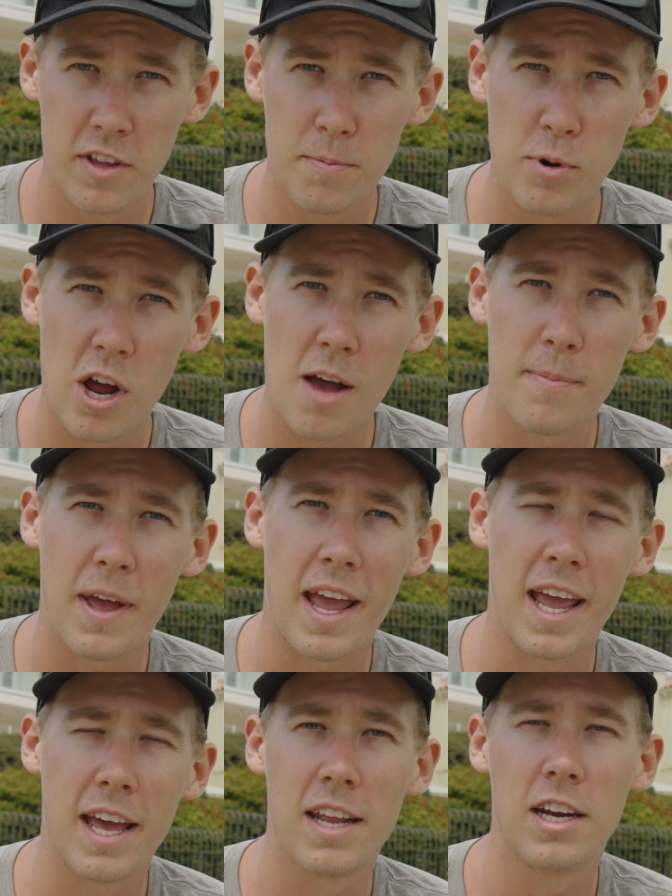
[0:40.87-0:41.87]
over the prop
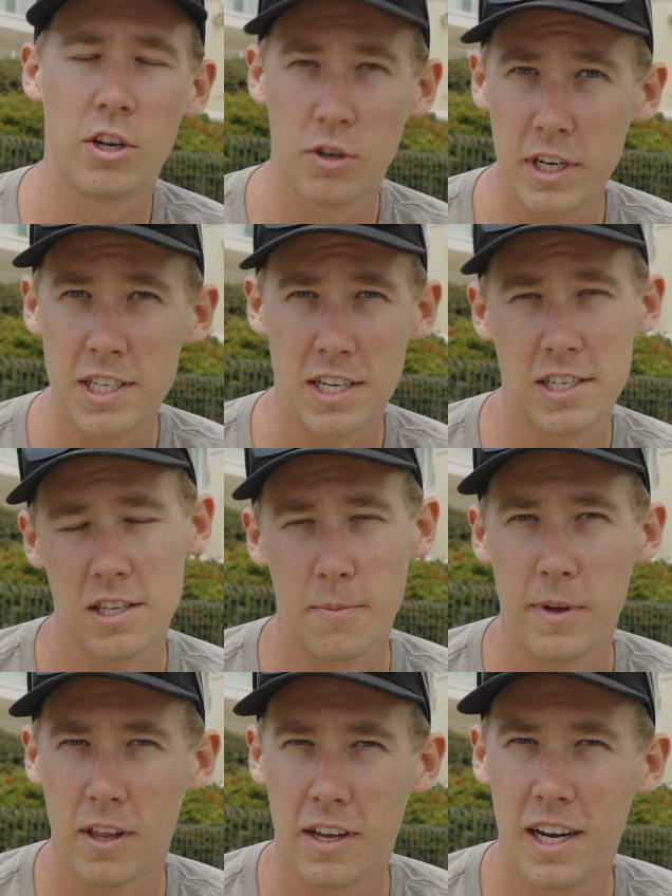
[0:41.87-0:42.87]
and increases
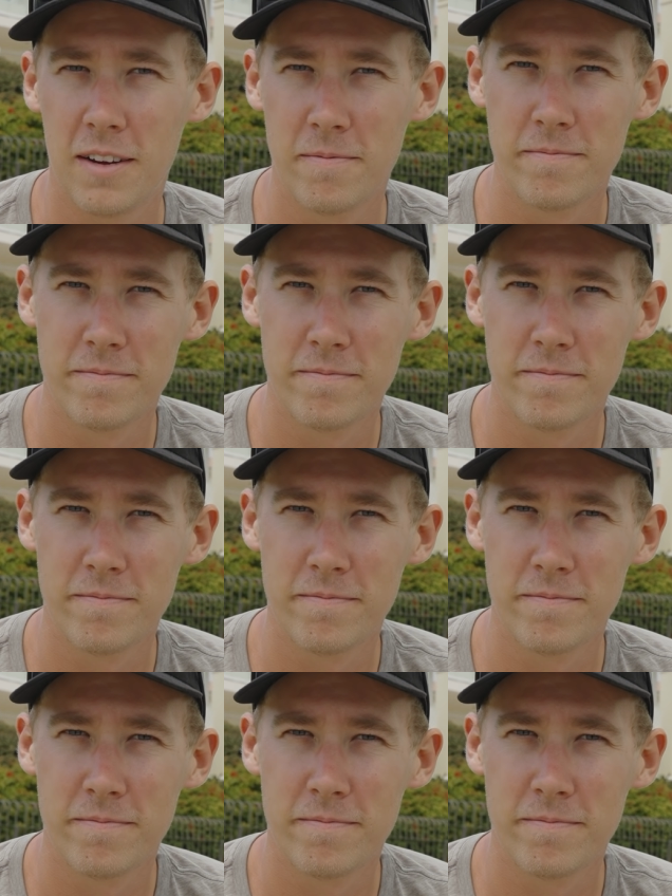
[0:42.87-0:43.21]
stability.